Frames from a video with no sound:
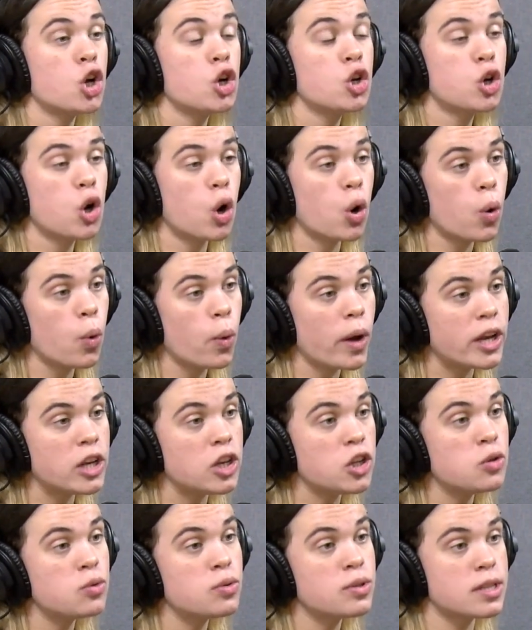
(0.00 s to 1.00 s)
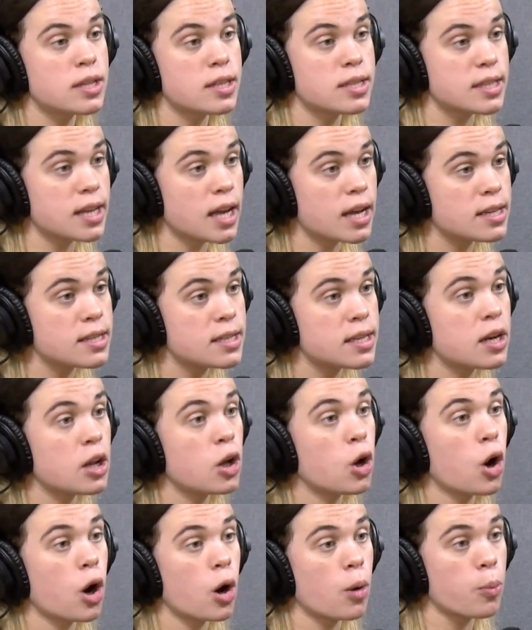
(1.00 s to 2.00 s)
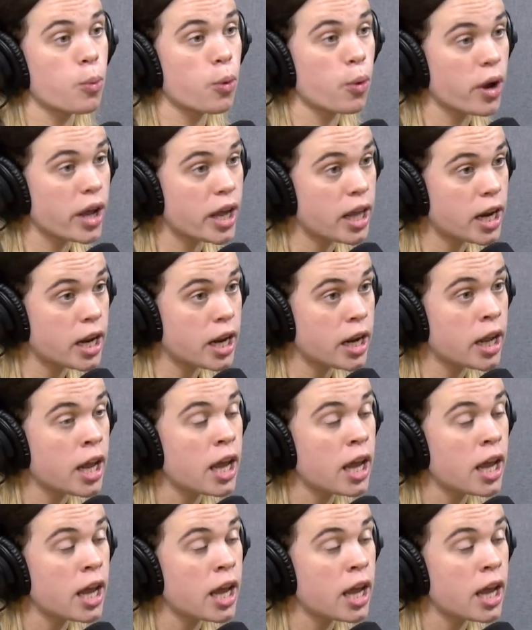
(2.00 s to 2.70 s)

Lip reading: go and use this test and incorporate it